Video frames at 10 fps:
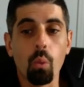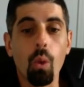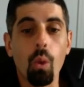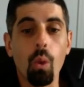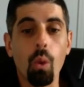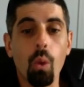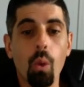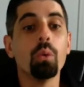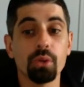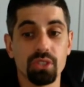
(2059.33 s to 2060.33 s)
Why,
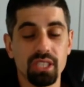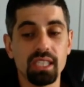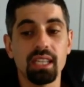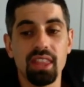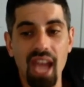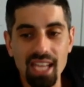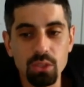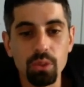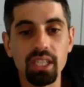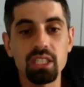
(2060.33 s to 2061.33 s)
why wouldn't you
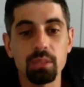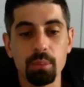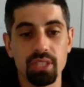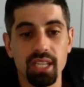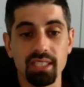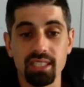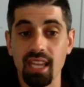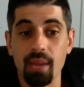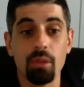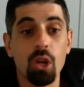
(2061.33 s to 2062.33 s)
proceed? That's what needs to be
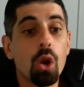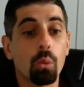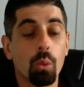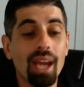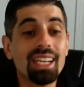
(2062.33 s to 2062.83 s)
presented to them.